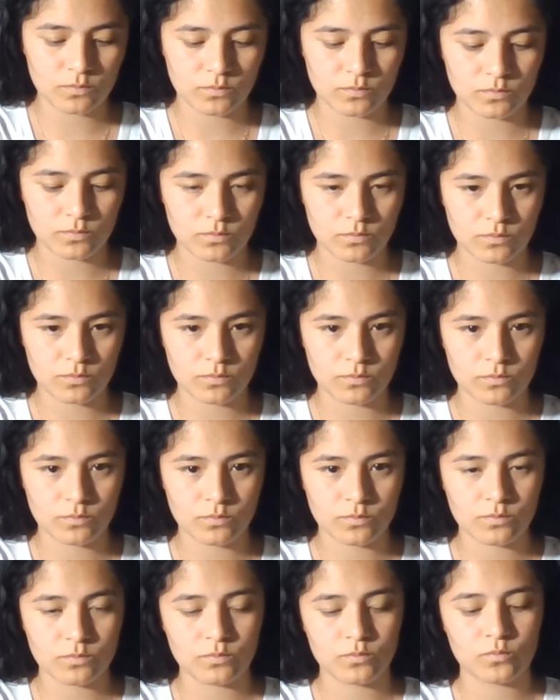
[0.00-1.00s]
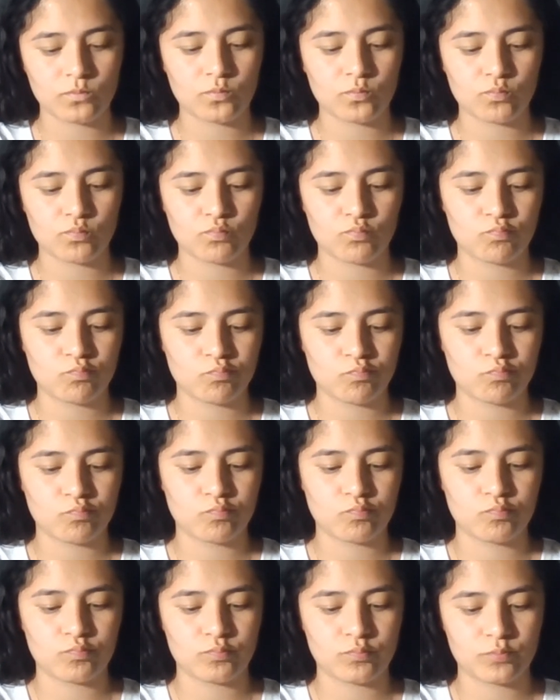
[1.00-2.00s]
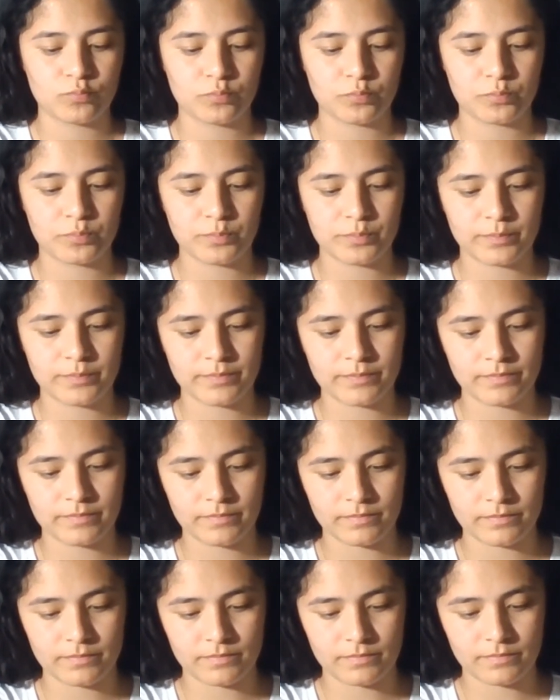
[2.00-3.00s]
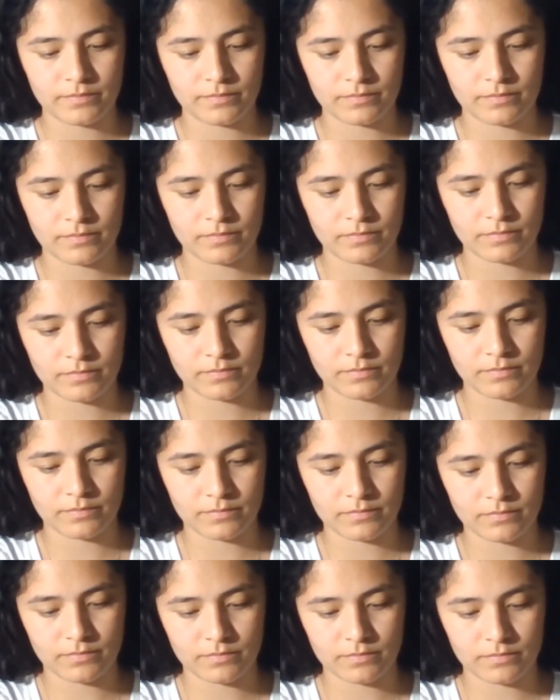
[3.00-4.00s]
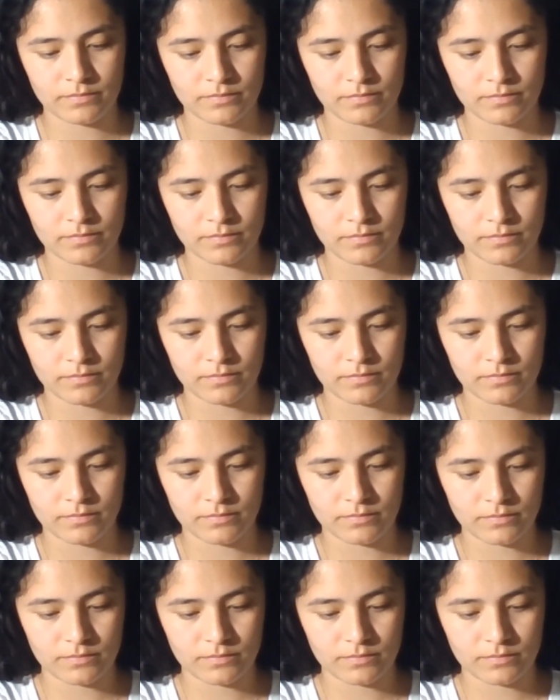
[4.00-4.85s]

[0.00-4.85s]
(no one is talking)